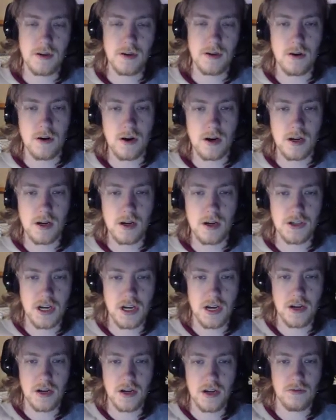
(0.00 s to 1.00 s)
Dark and
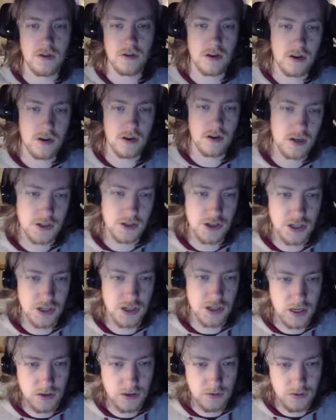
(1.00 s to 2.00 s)
shadow, dark and
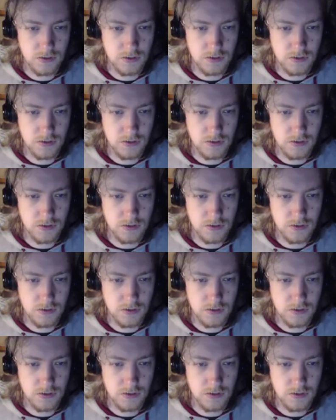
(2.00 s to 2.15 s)
shadow,